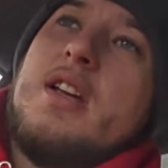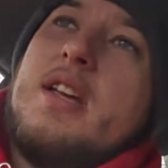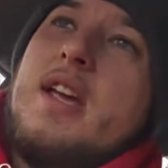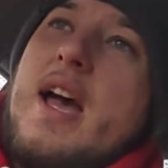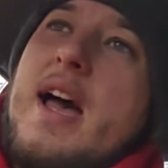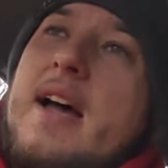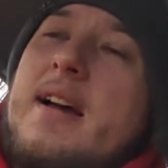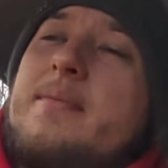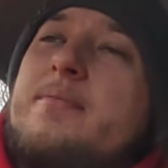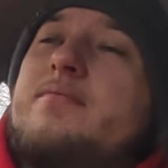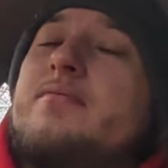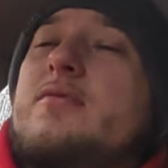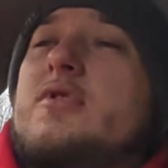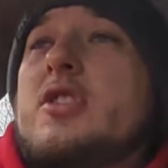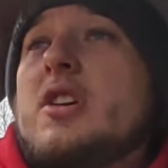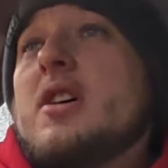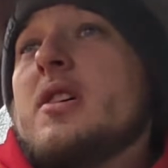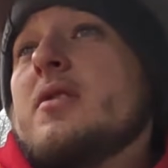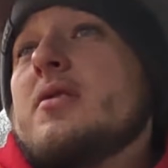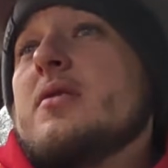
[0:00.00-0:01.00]
Yeah,
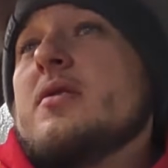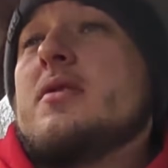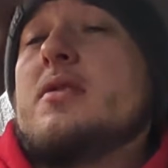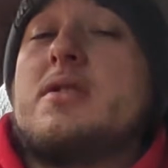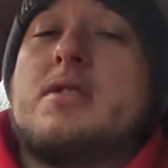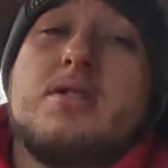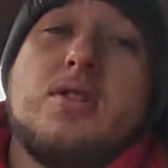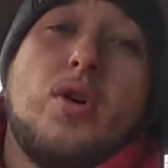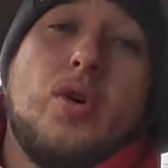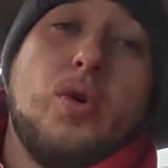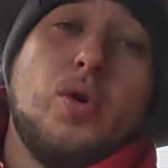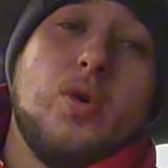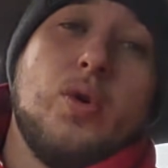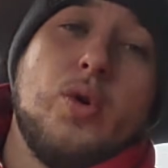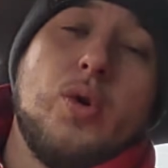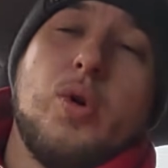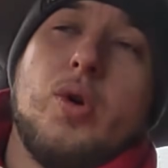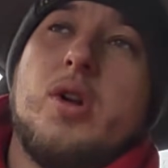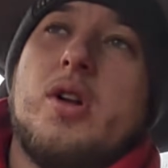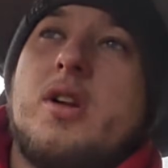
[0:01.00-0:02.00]
so
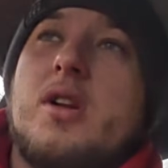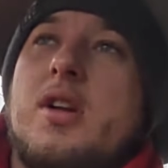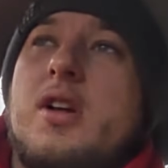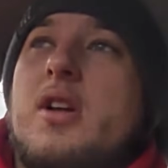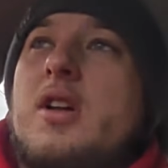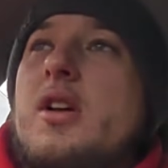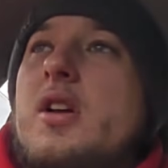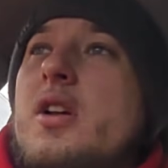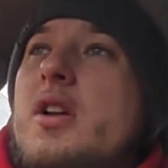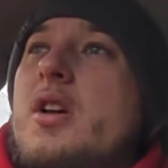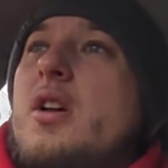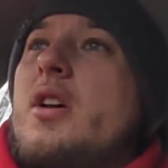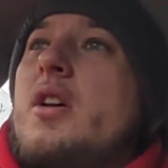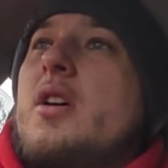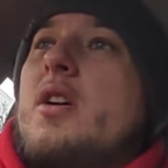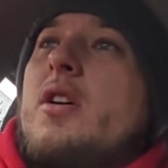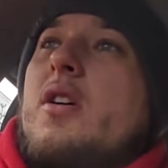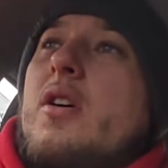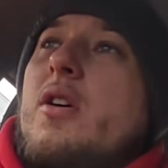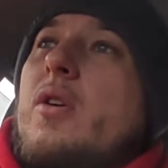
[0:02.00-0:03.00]
all
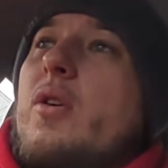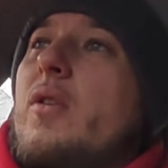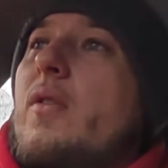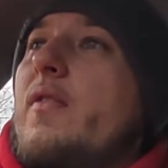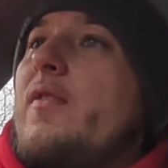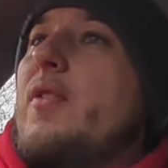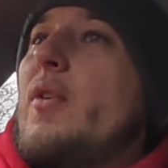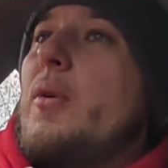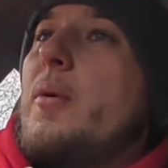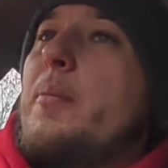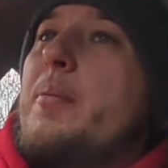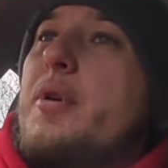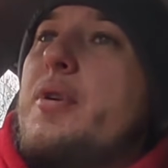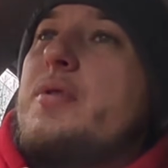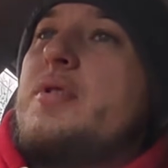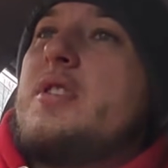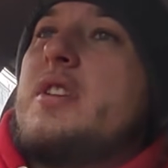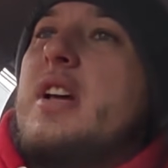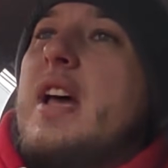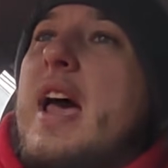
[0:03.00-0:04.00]
full
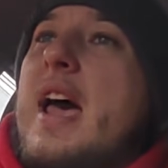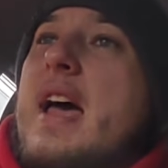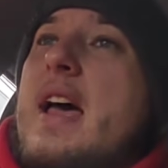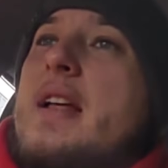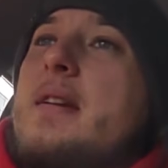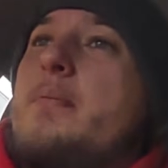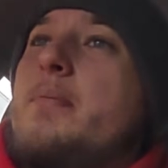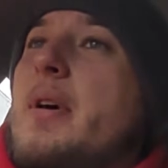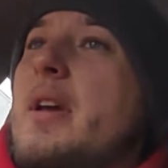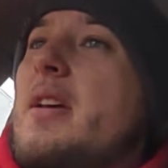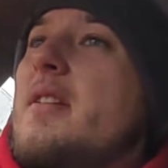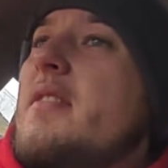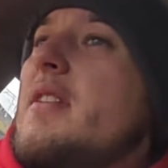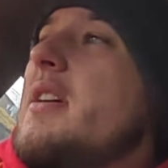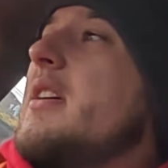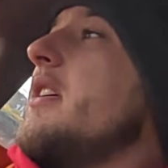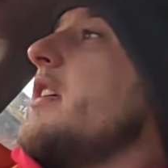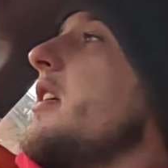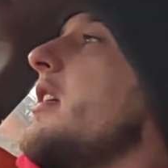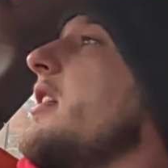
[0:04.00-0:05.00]
boost ahead,
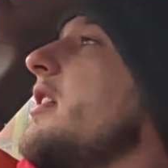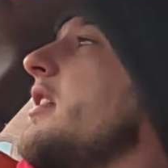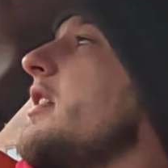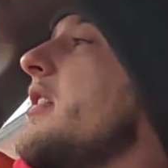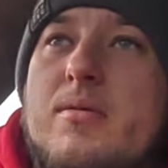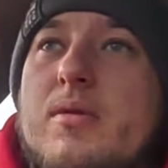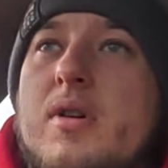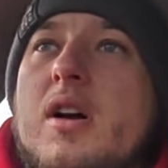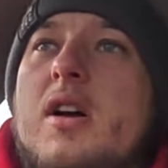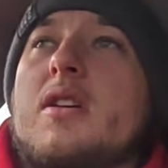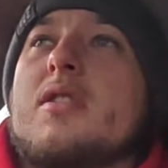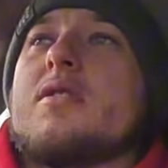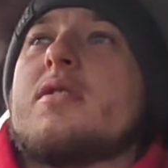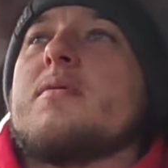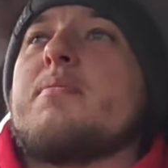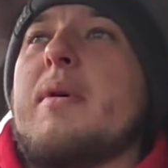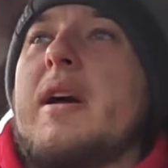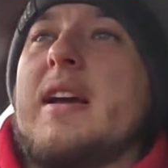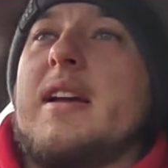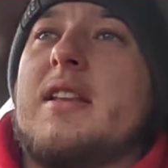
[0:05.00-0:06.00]
baby.
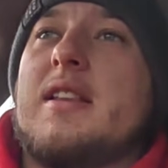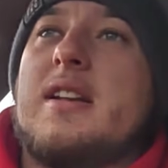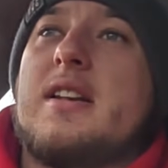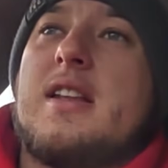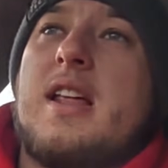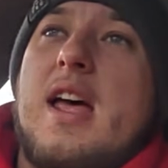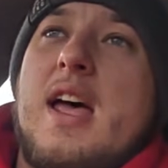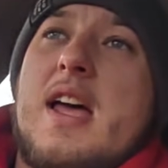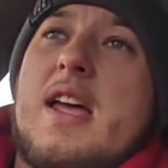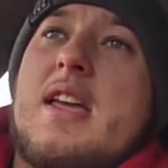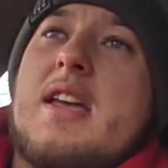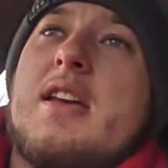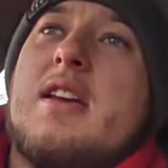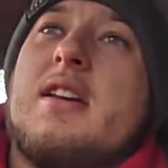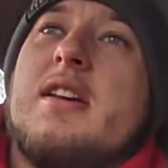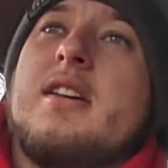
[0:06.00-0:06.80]
Groundworks back in the day,